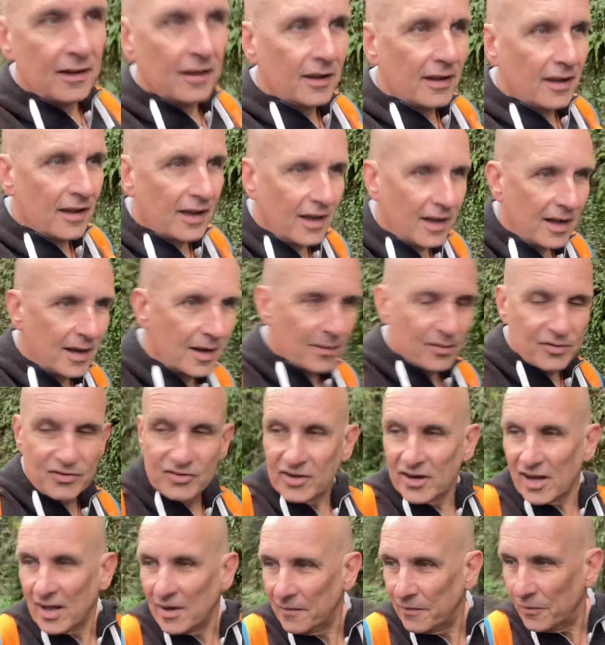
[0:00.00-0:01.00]
We'll try and
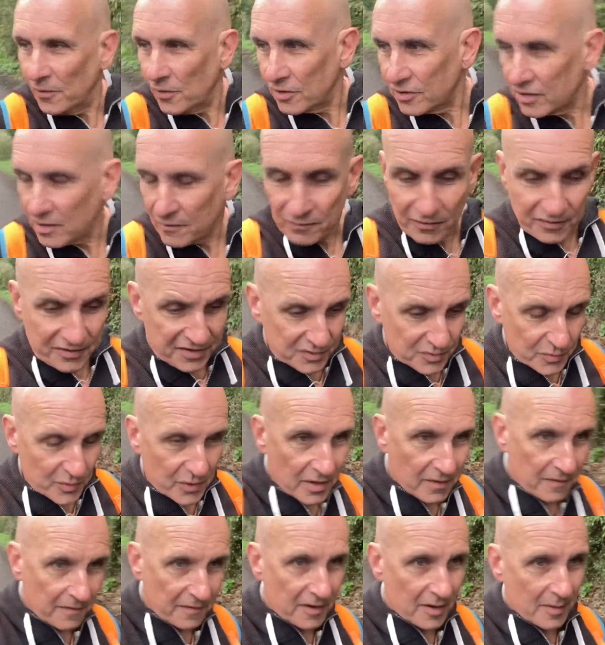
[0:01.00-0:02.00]
get a photograph of this weir
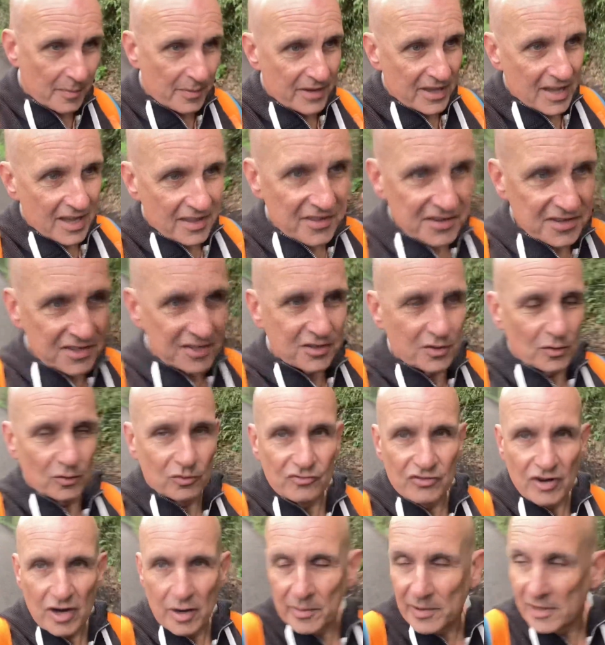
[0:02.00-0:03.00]
for you. But yeah, this is the old
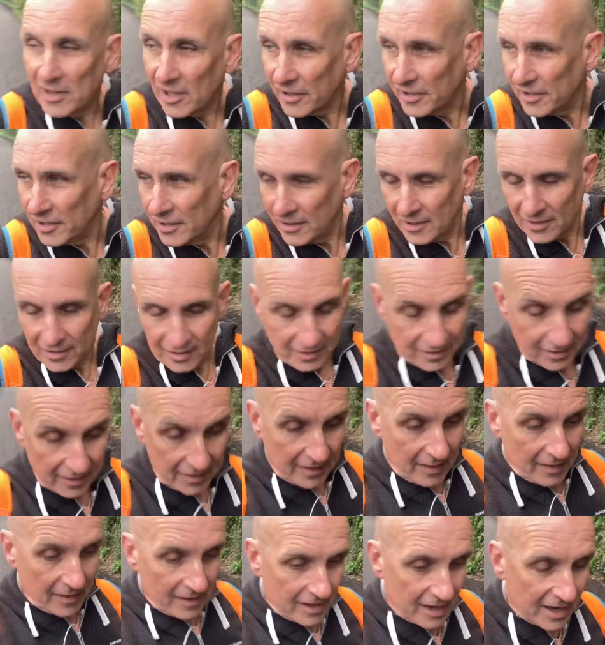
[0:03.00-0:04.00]
railway line,
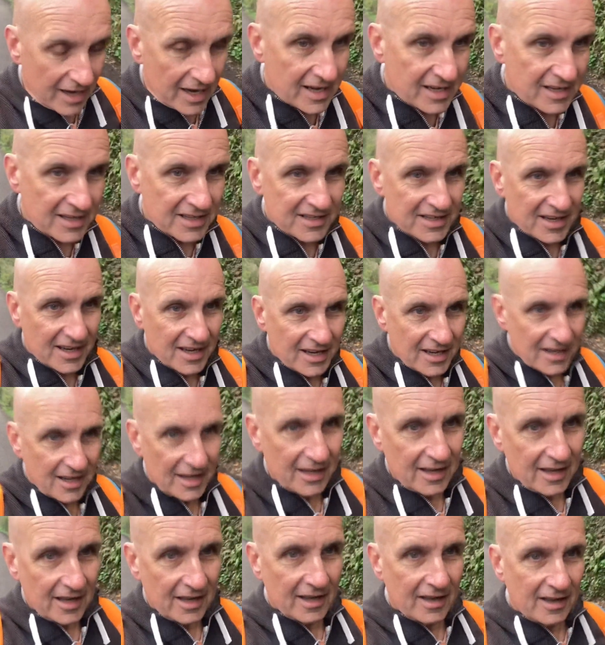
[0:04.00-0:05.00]
and
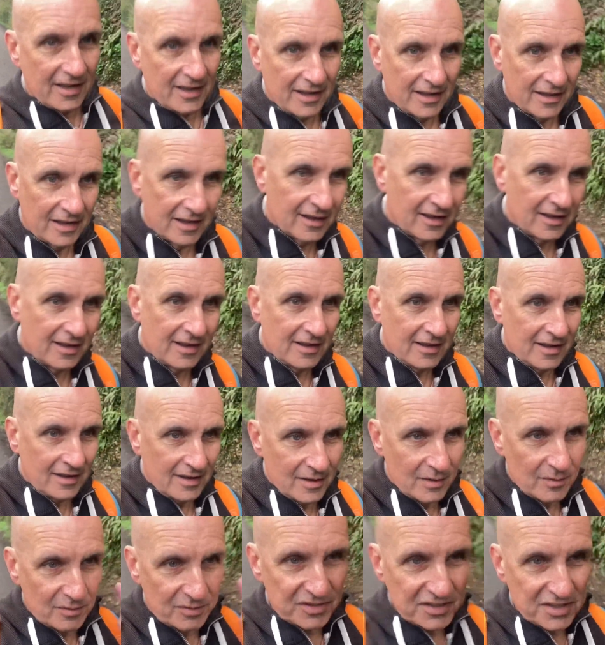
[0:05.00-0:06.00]

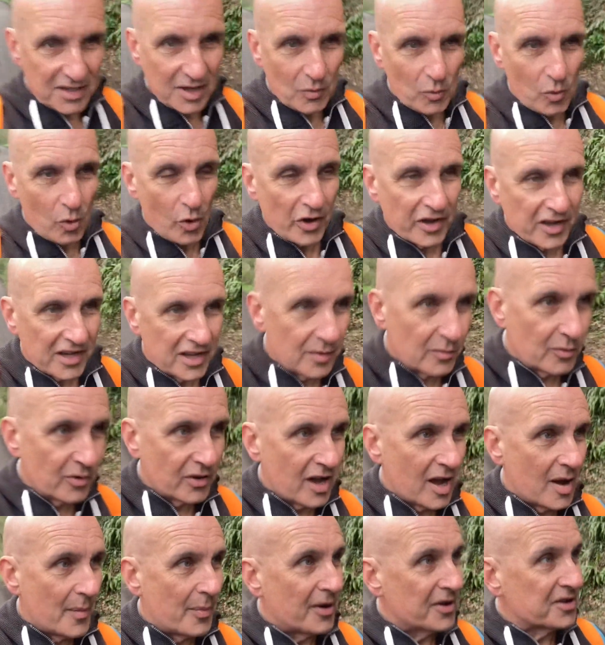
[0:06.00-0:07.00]
we'll just keep walking it, then we'll get
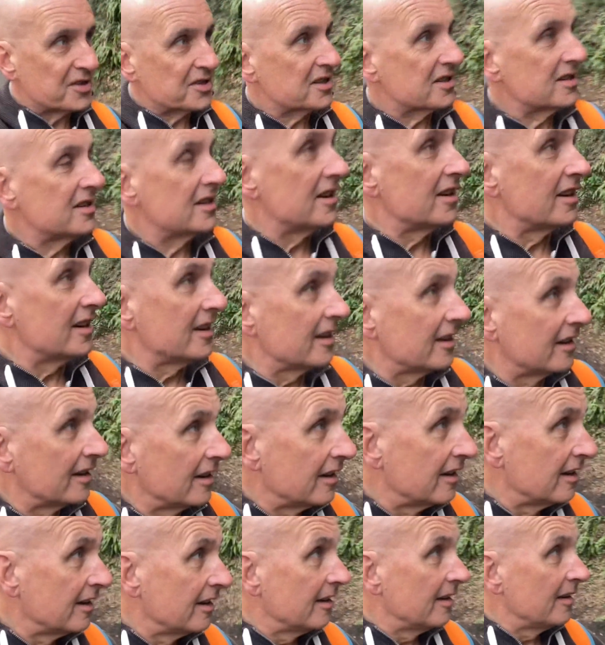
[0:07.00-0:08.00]
a bus
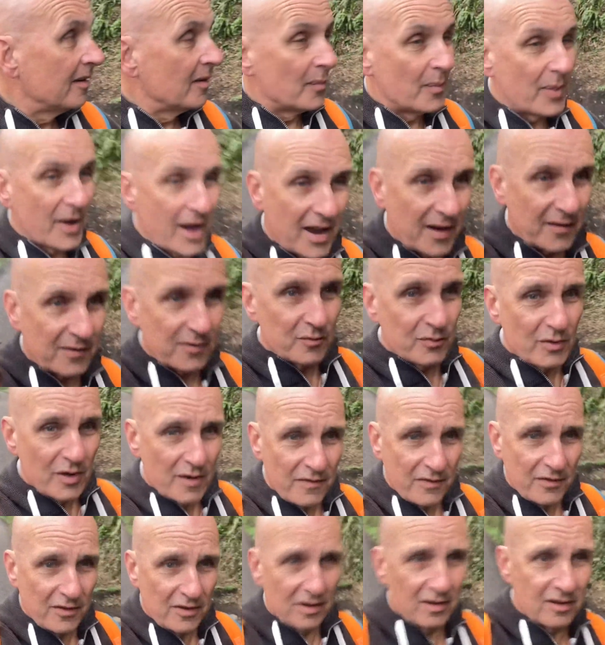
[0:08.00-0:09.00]
back from
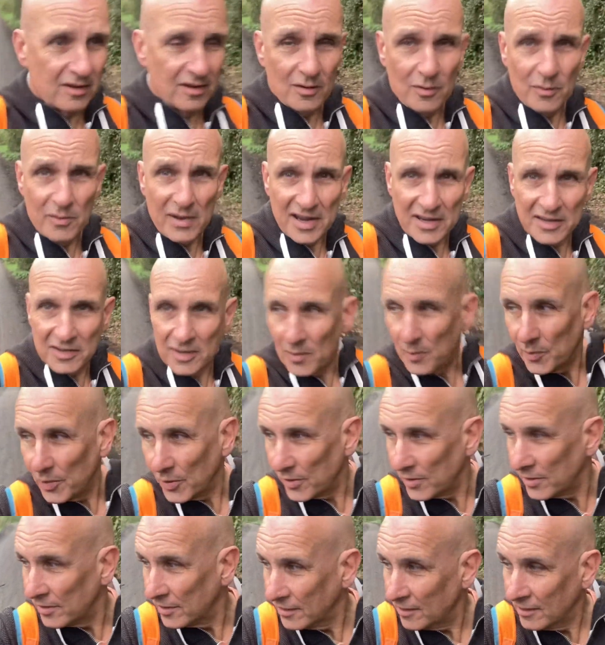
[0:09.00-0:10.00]
wherever we end up.
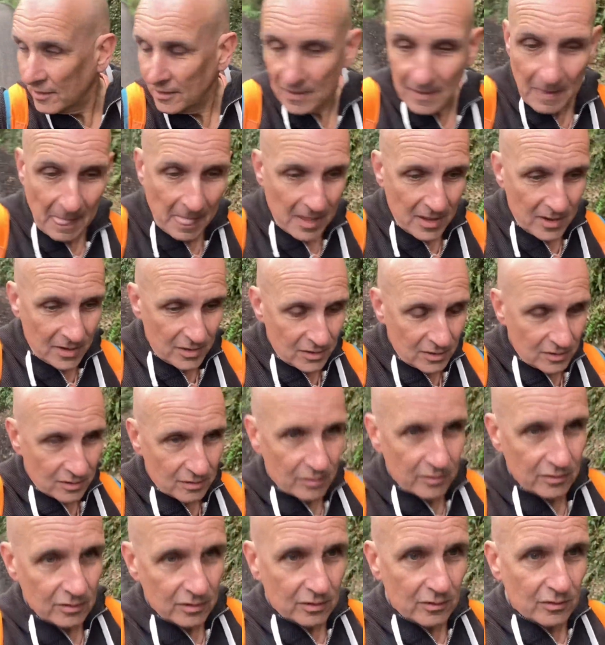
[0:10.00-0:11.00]

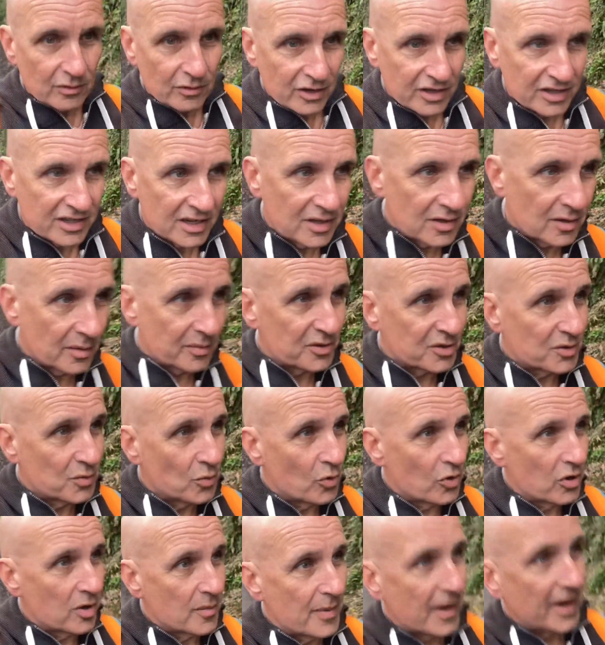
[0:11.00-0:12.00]
We could end up just
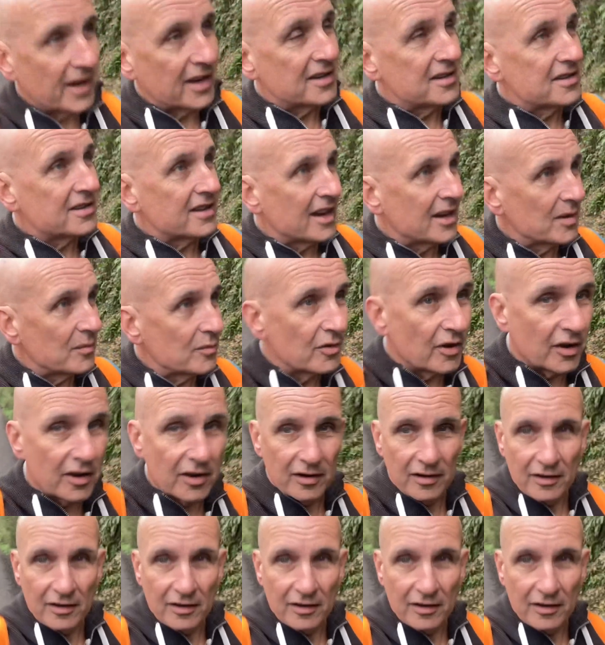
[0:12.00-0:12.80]
walking back into Edinburgh.